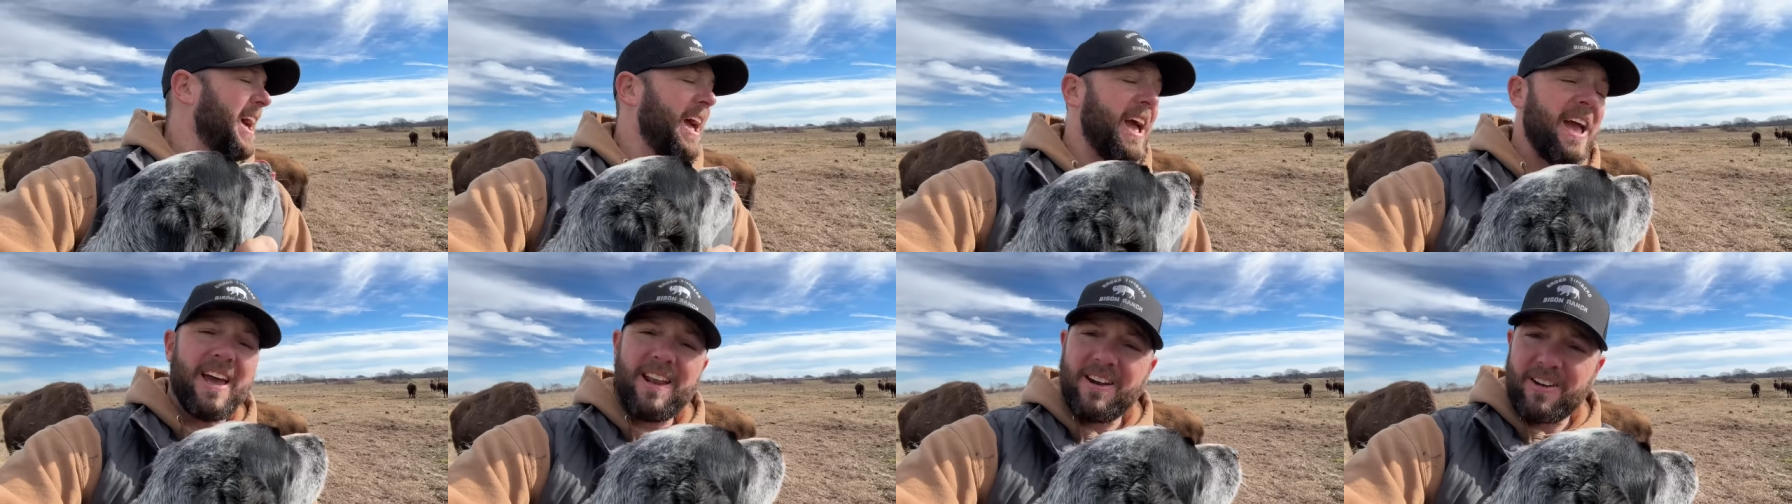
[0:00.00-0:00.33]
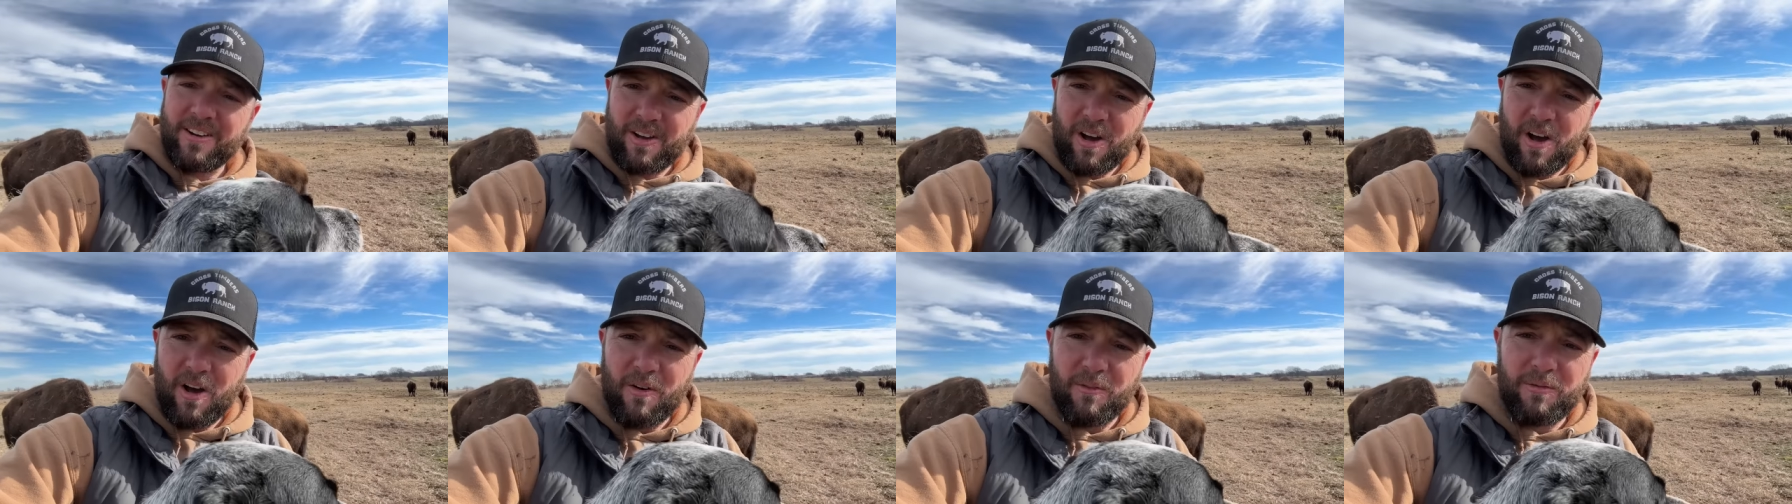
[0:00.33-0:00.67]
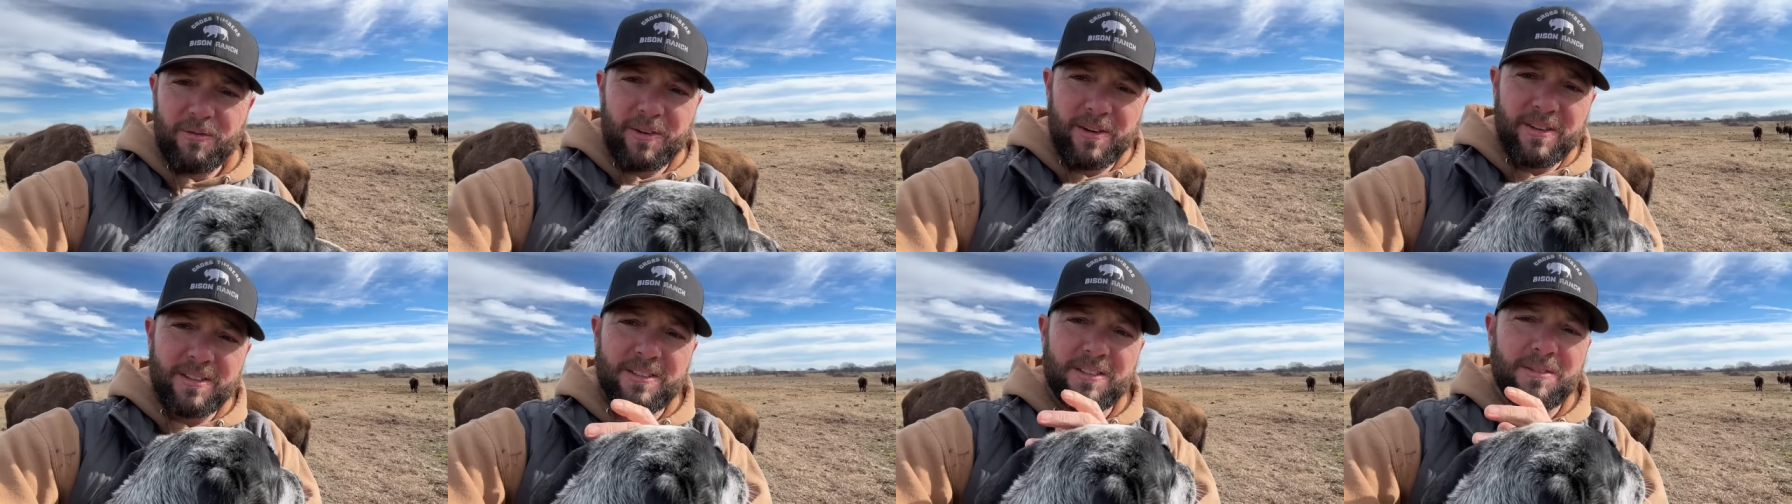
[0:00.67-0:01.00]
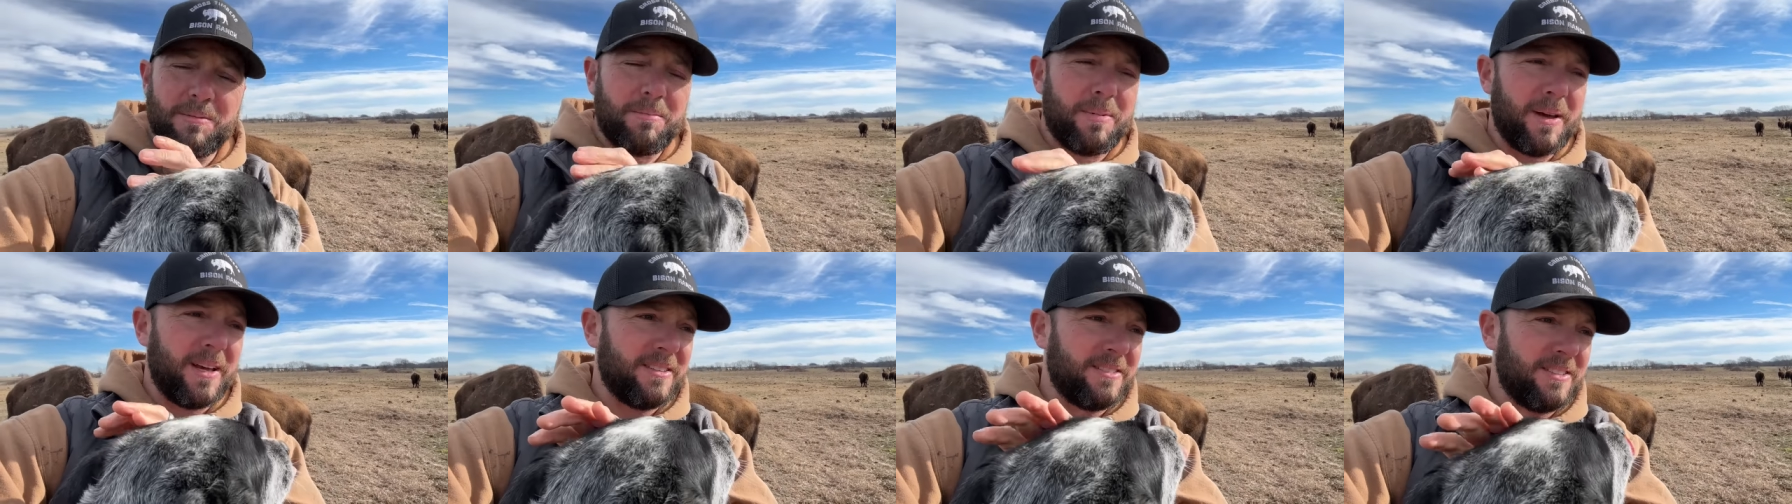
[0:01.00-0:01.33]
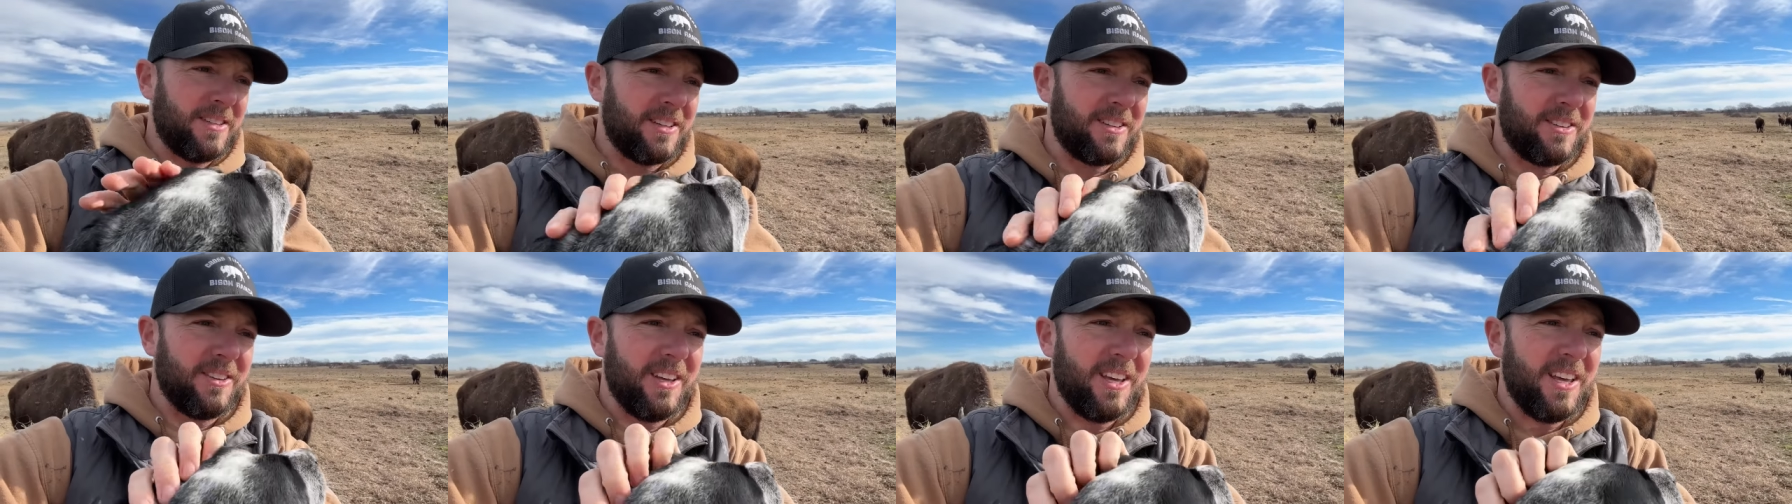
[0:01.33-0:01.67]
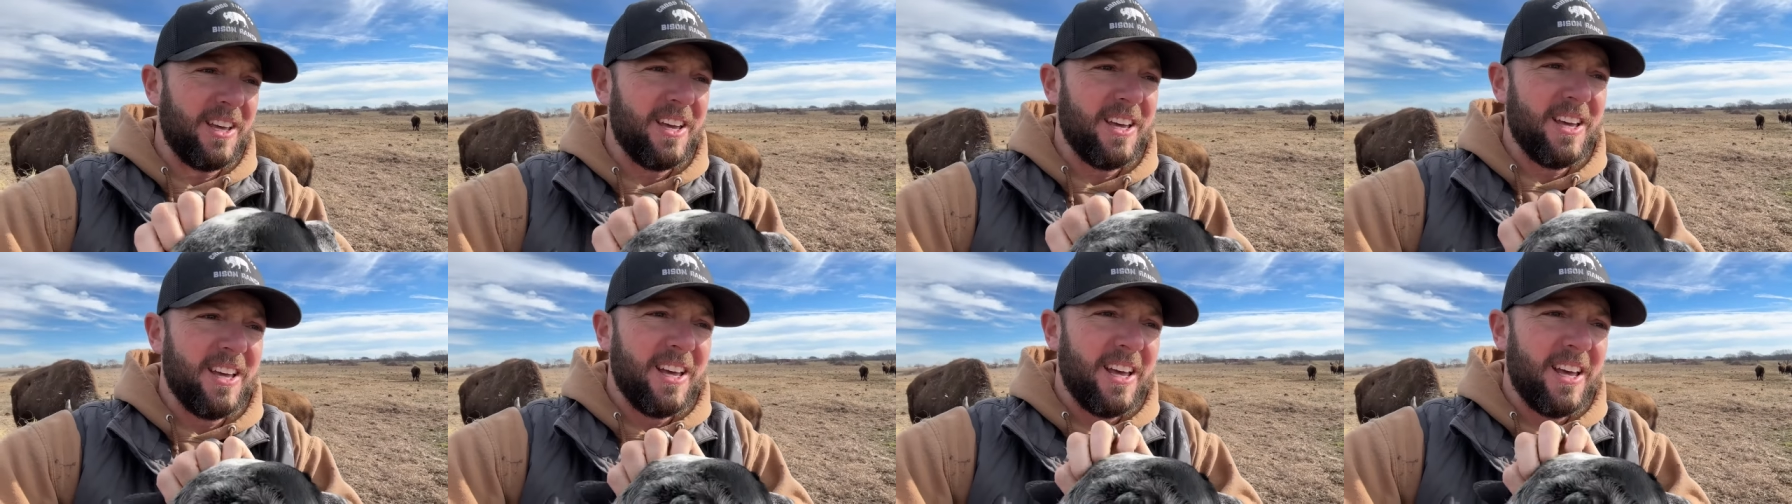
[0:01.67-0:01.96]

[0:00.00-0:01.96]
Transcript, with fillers: and a conference, basically.